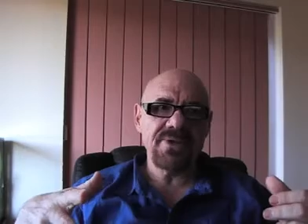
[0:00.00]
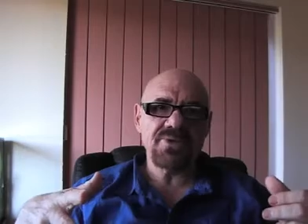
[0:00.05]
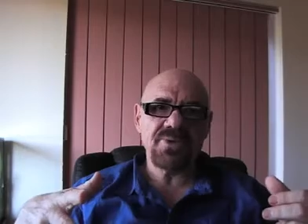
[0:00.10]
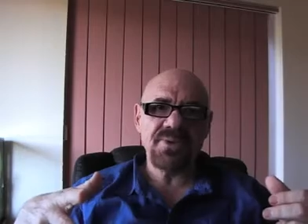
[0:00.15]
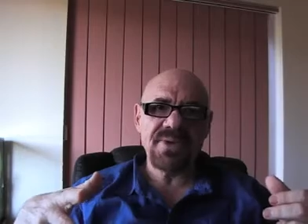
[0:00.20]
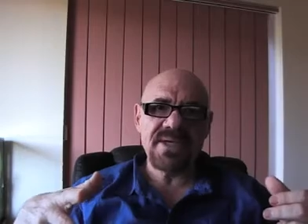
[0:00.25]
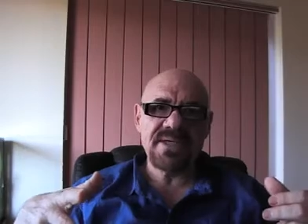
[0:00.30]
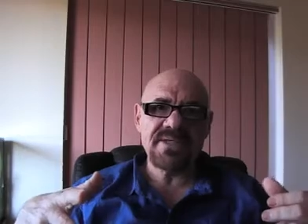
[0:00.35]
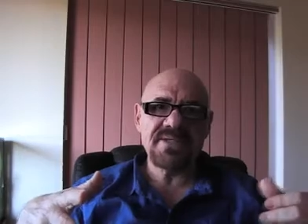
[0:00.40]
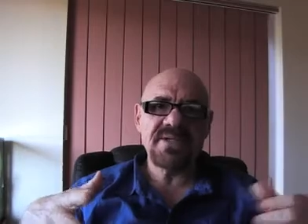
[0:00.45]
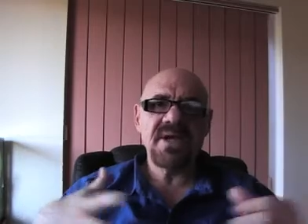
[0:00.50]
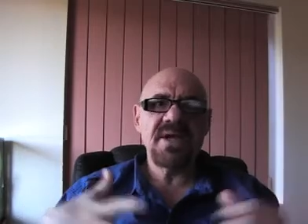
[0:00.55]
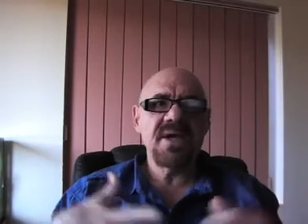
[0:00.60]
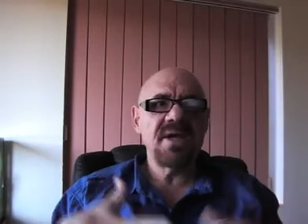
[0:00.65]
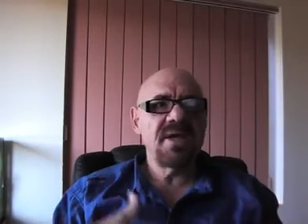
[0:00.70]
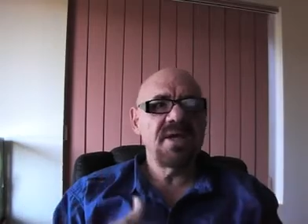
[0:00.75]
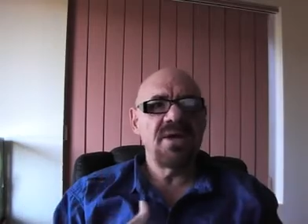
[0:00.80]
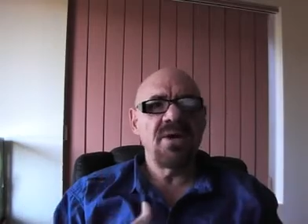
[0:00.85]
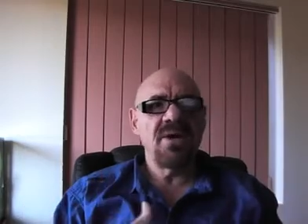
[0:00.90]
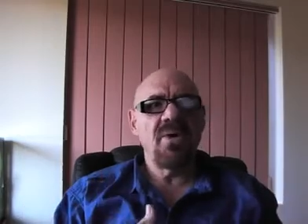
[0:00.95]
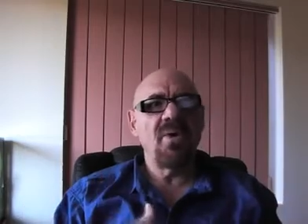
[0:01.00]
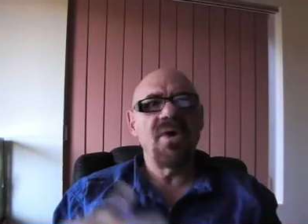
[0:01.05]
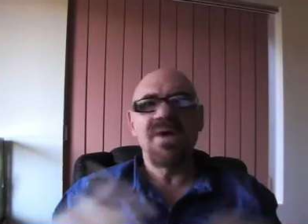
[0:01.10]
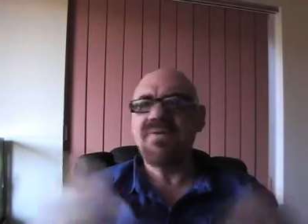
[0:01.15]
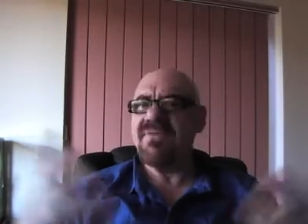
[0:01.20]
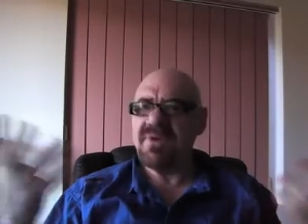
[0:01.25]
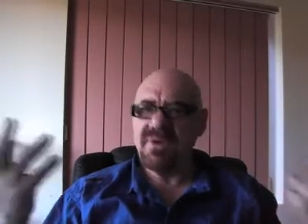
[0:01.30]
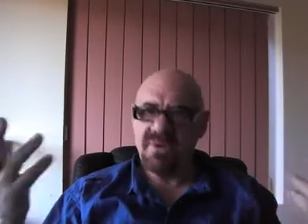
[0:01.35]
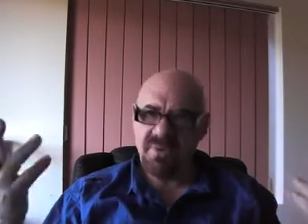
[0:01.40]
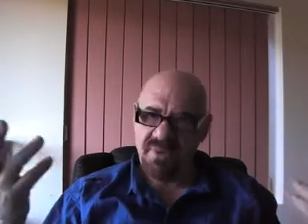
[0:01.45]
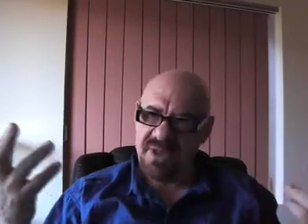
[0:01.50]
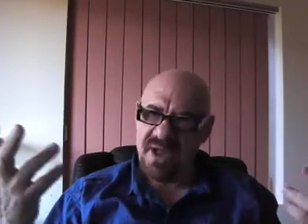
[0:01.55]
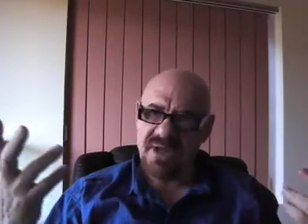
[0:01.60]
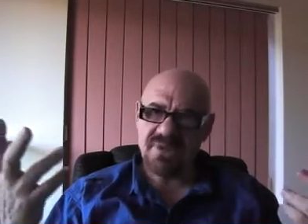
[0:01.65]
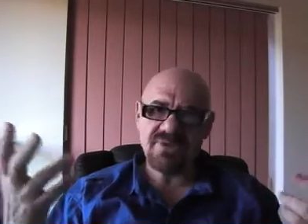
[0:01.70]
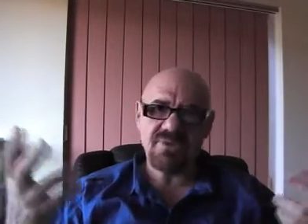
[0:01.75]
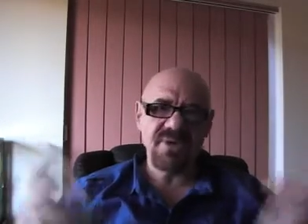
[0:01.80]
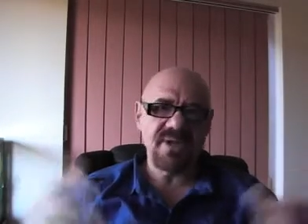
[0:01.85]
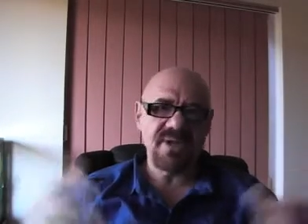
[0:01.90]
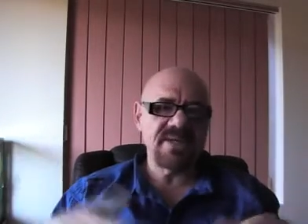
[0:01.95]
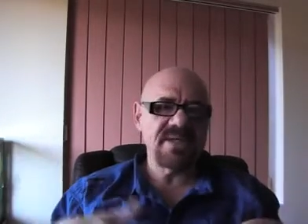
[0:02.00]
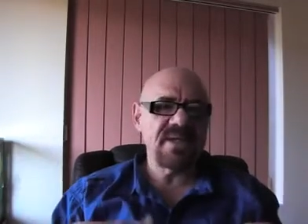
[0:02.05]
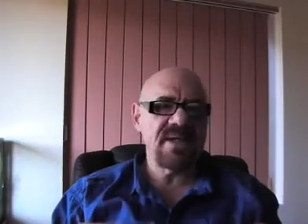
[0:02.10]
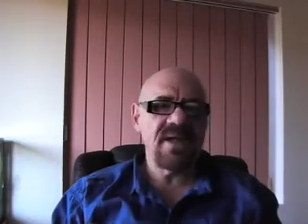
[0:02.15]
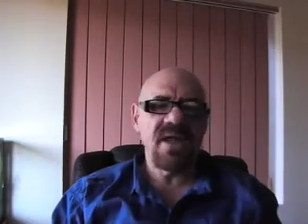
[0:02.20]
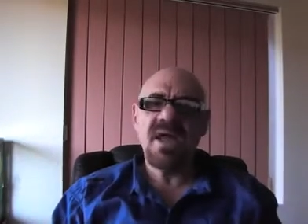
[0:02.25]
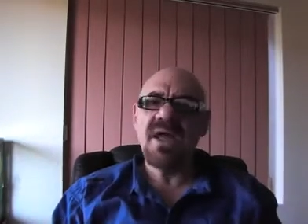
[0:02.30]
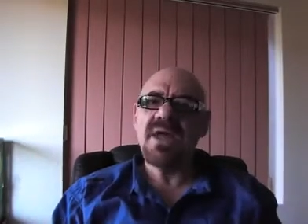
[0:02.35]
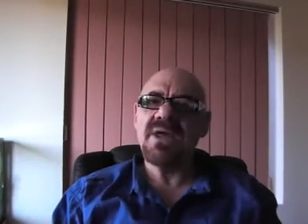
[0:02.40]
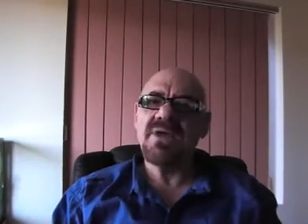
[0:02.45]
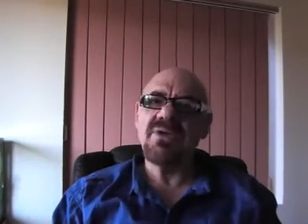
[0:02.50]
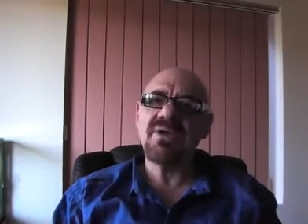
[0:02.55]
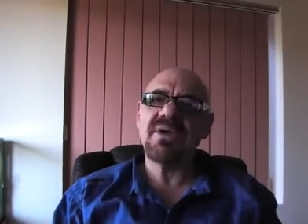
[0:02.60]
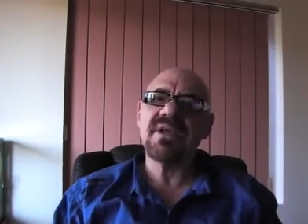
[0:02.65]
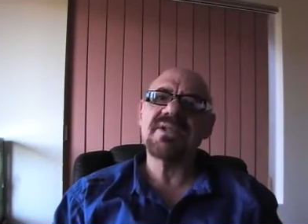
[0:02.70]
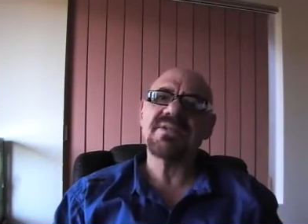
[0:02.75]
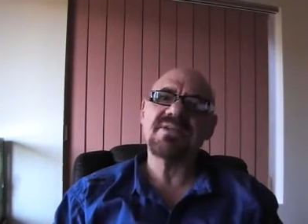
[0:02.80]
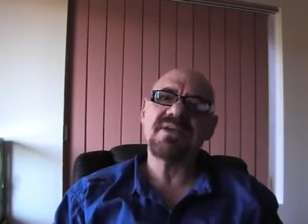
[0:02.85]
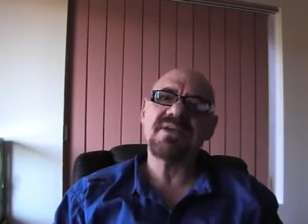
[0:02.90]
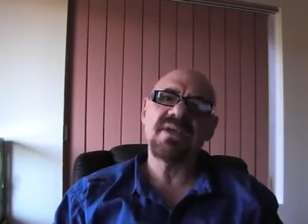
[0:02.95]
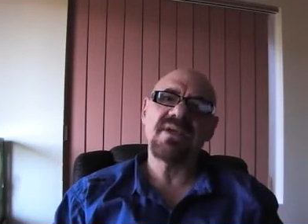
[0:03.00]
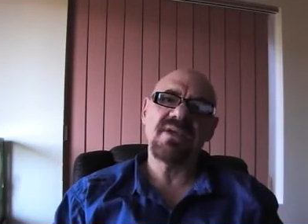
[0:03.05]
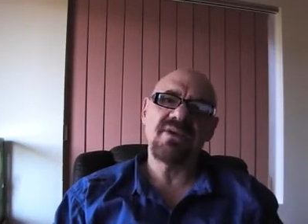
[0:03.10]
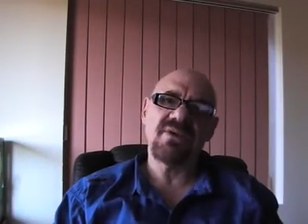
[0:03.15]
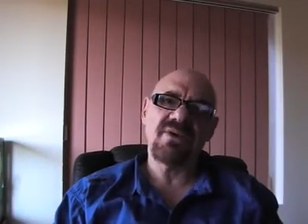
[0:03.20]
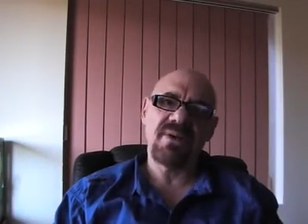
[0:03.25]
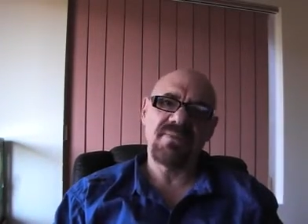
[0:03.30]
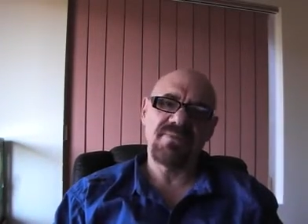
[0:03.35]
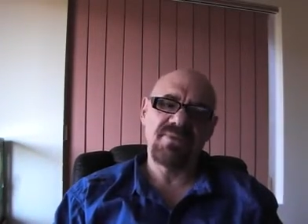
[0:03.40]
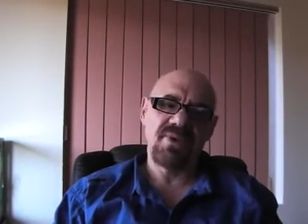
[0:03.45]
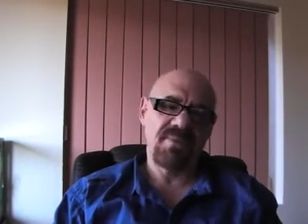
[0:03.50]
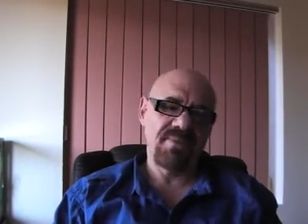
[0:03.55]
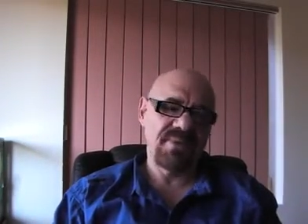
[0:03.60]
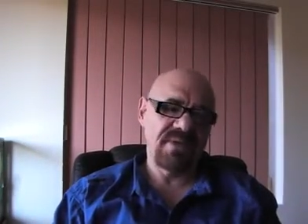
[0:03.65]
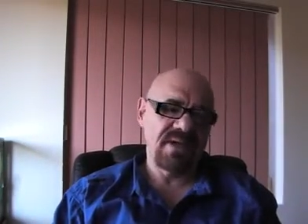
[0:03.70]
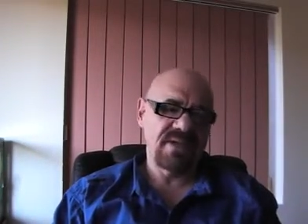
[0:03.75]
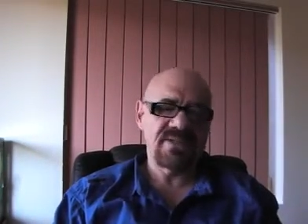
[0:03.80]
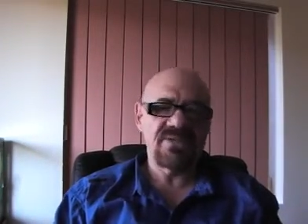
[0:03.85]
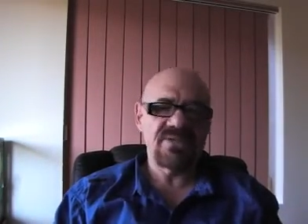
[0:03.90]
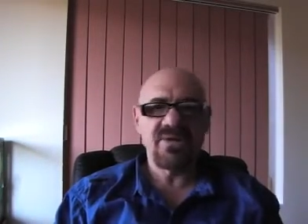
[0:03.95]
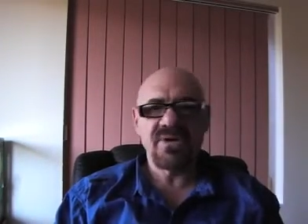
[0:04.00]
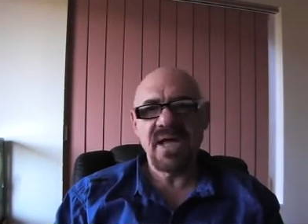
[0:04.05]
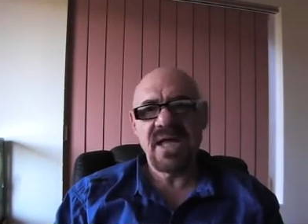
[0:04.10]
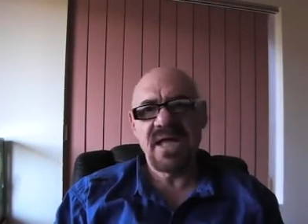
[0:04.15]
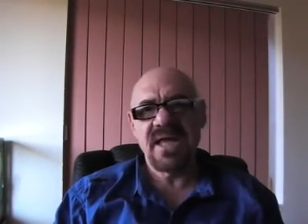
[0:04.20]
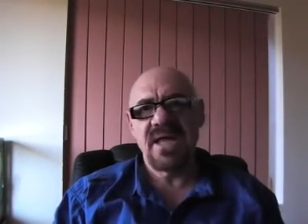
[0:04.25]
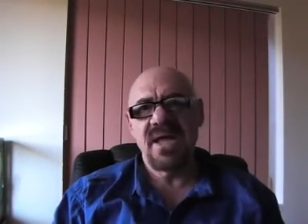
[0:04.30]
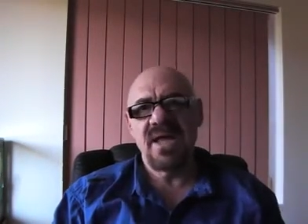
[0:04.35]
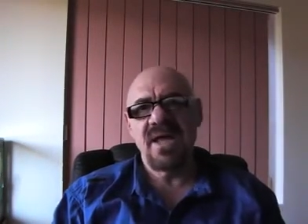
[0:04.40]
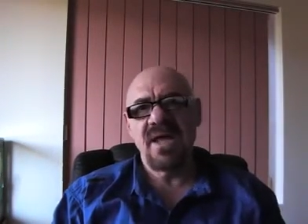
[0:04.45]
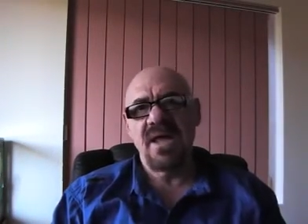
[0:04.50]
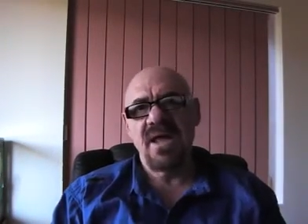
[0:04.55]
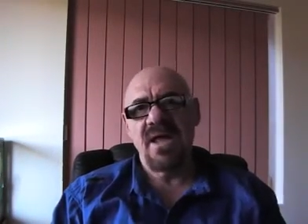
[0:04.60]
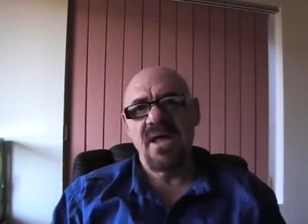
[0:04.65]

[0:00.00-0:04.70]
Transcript: and you squeeze or even without squeezing you can see your abdominals okay